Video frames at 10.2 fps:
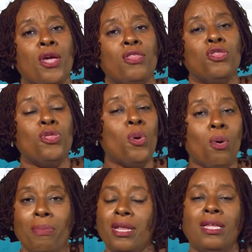
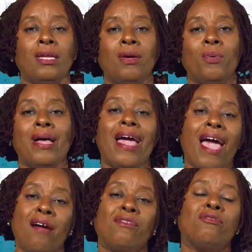nobody will
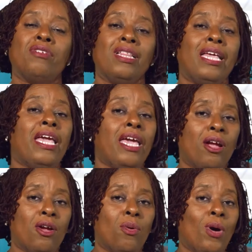ever really
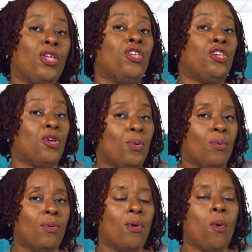hear what
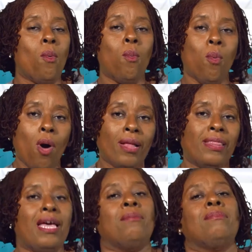you
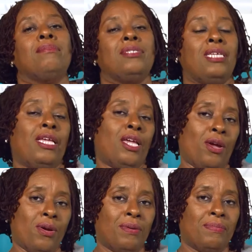want them to
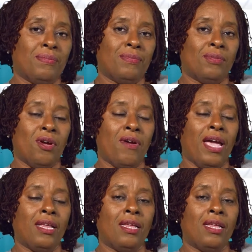hear. All right?